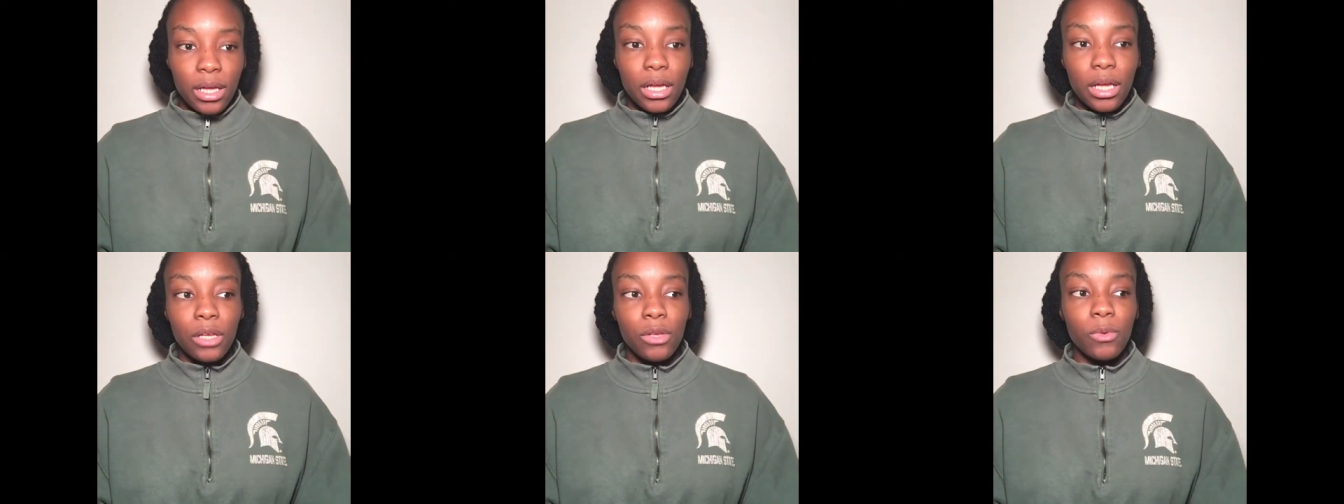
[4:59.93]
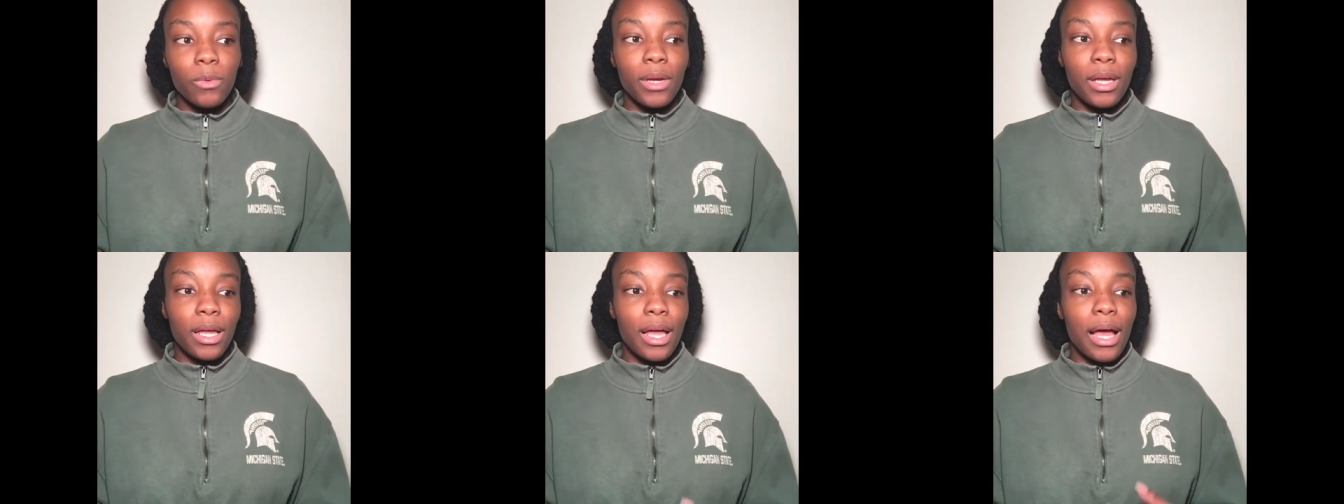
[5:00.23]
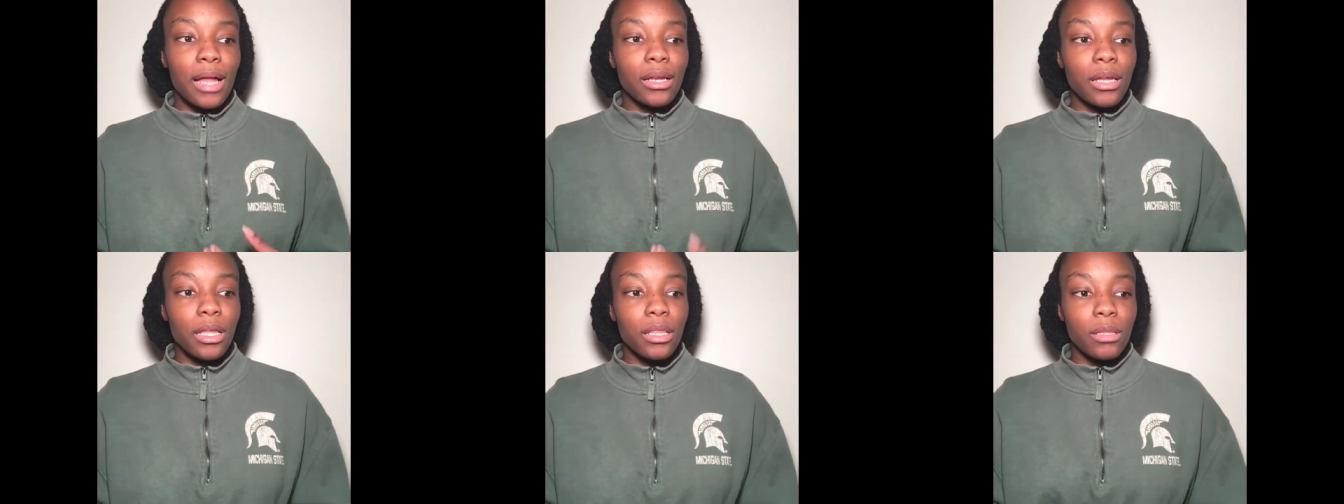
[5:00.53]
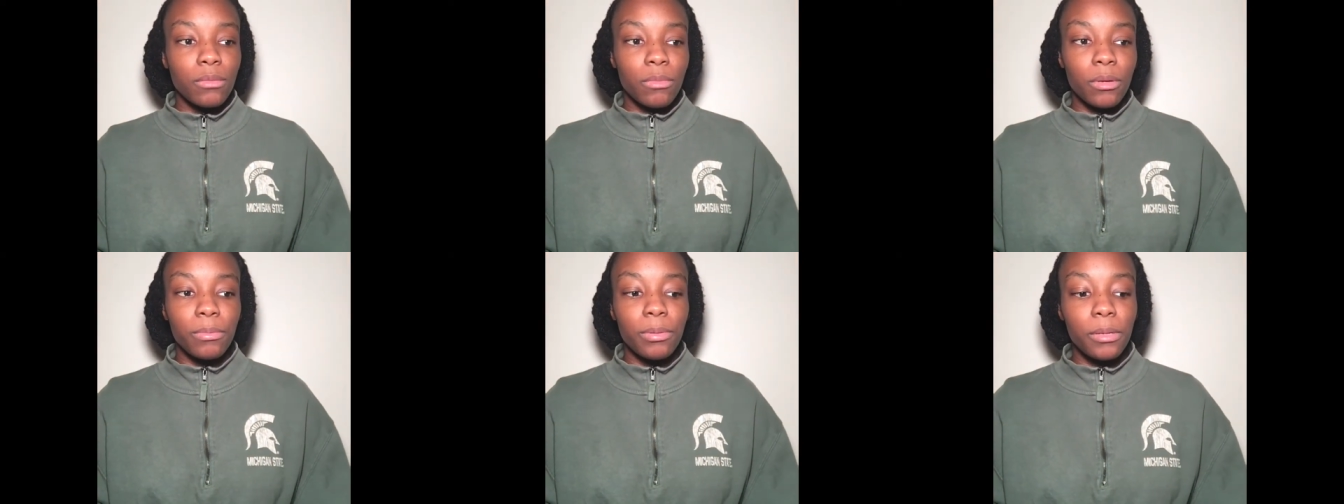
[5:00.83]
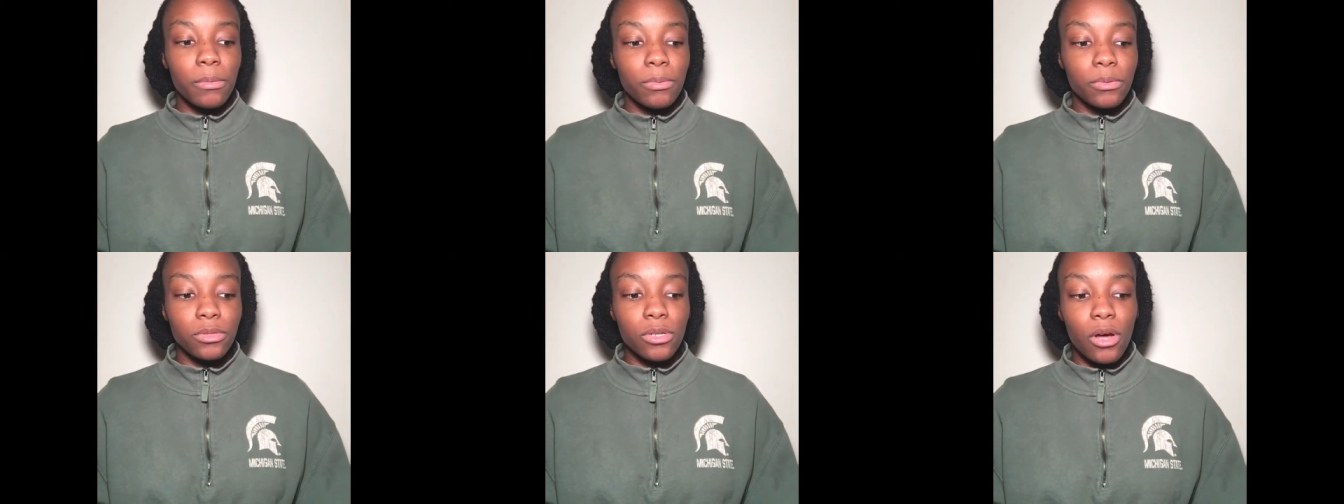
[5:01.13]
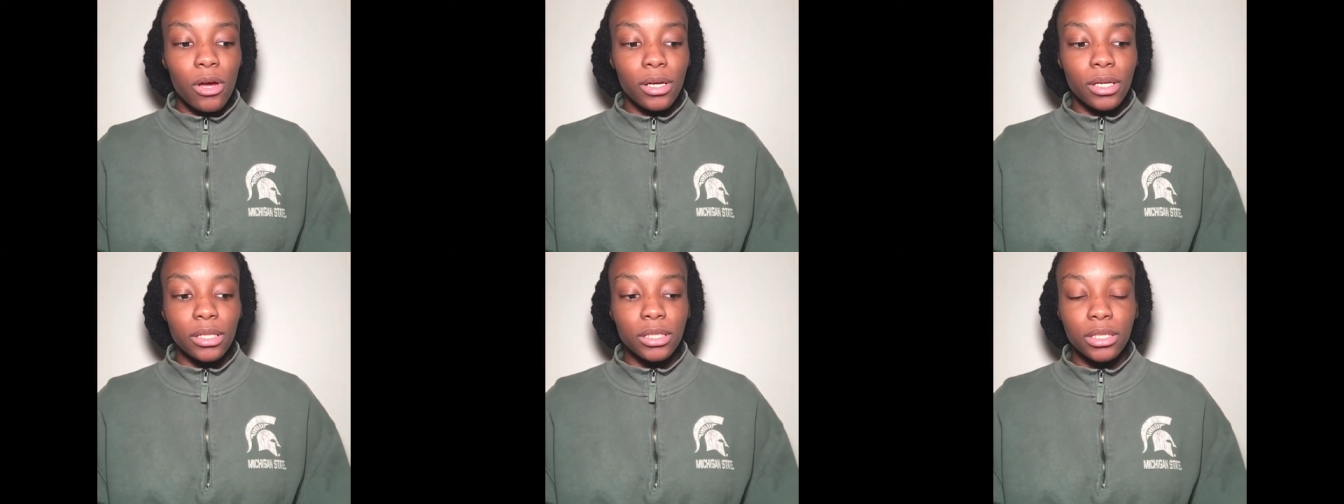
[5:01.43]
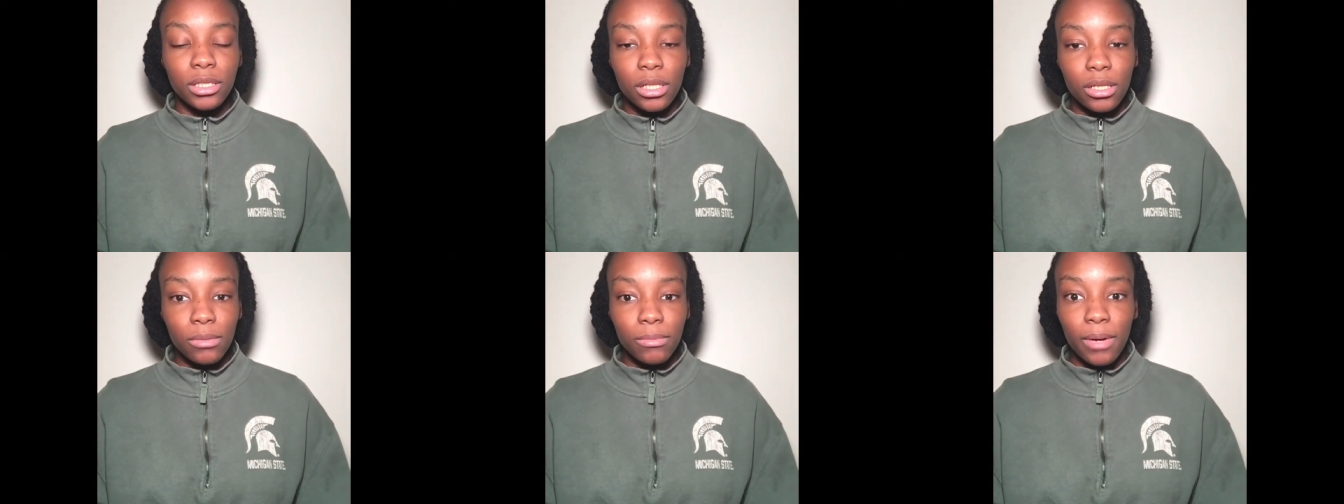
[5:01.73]
and you ain't got nothing but people talking
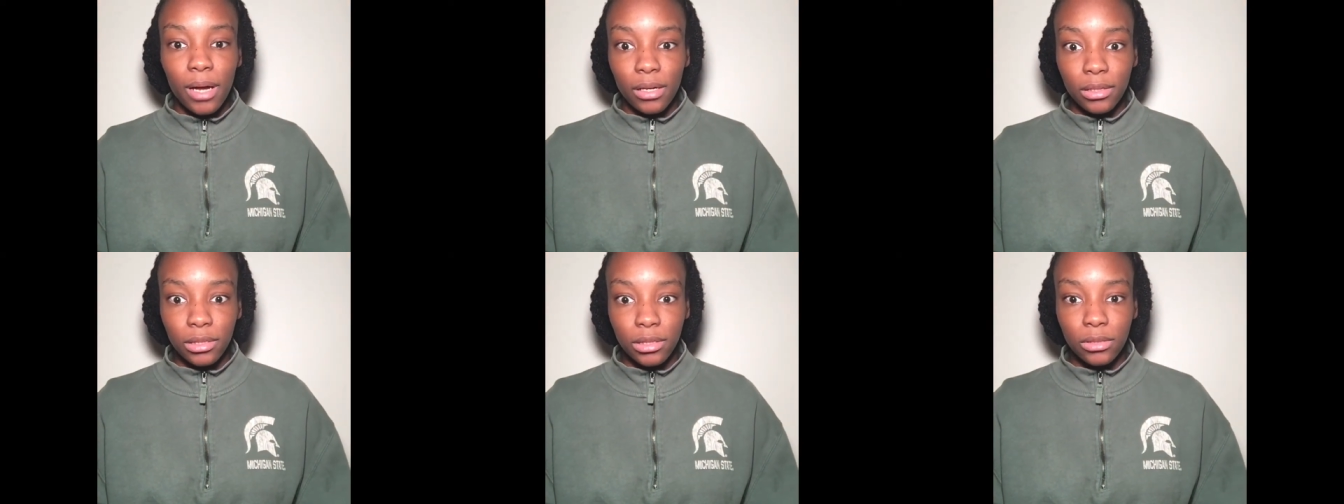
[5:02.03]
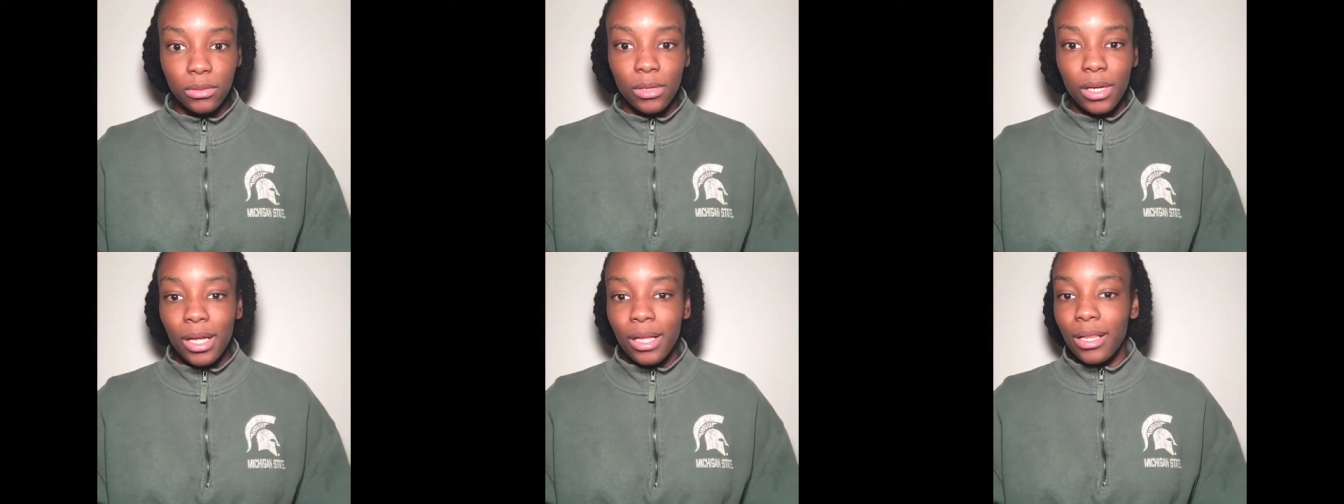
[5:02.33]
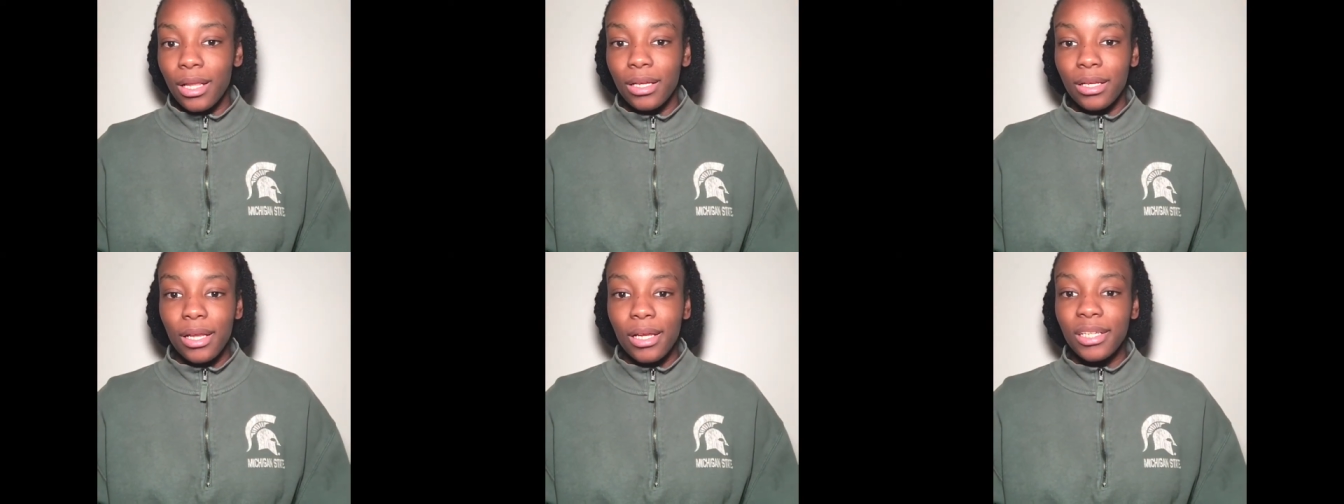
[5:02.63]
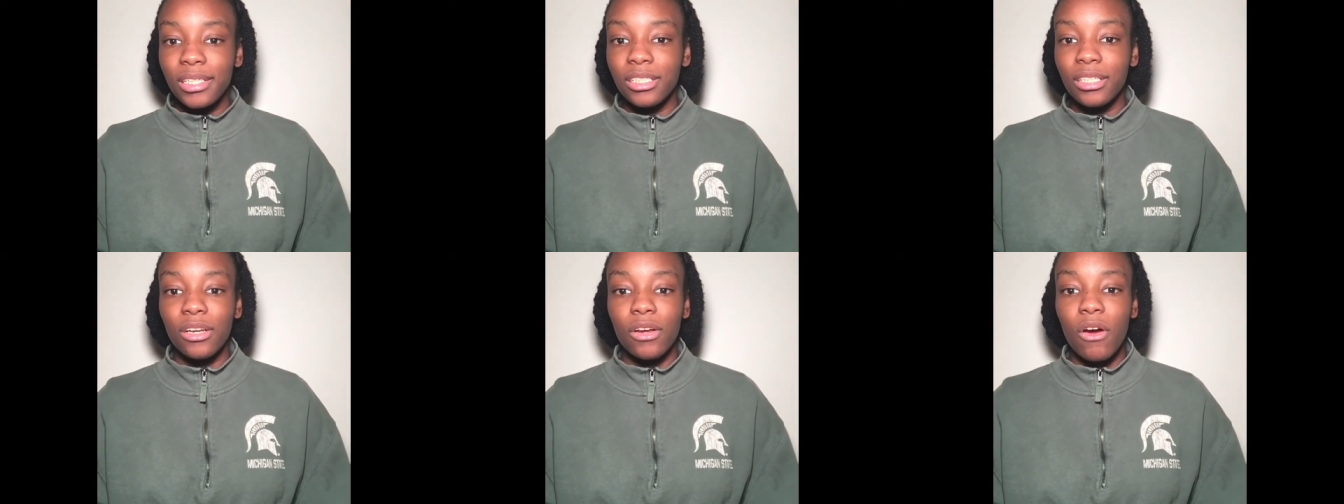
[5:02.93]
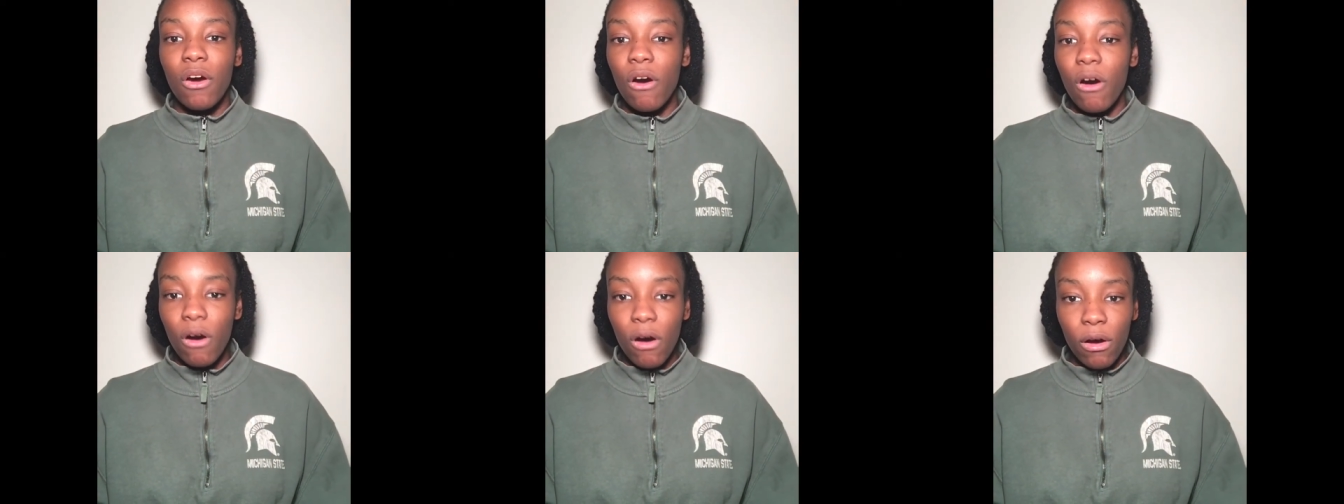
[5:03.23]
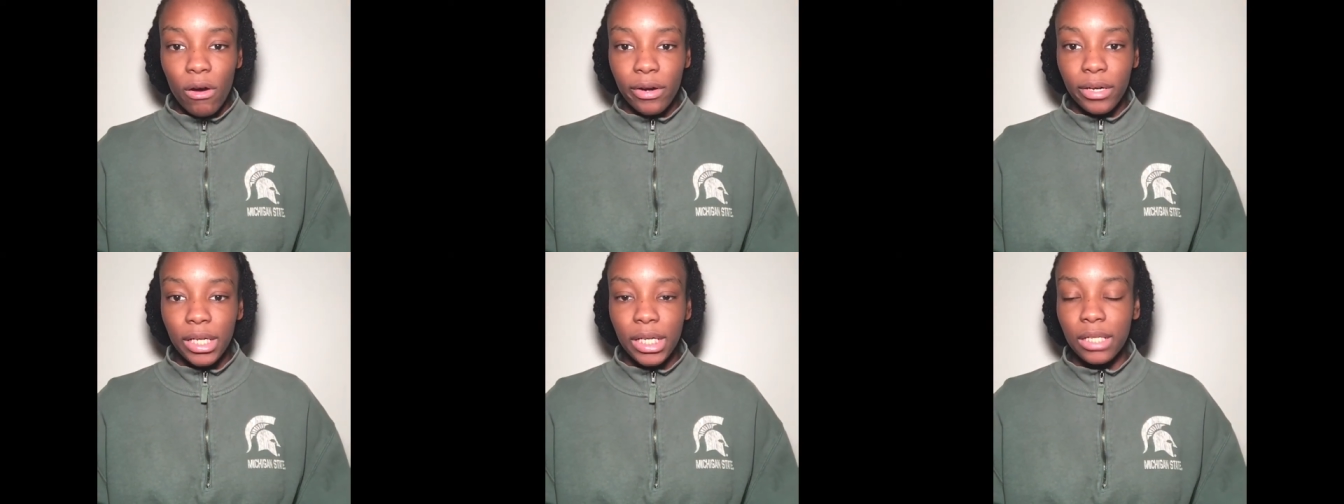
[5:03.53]
shit about you. Like, that shit hard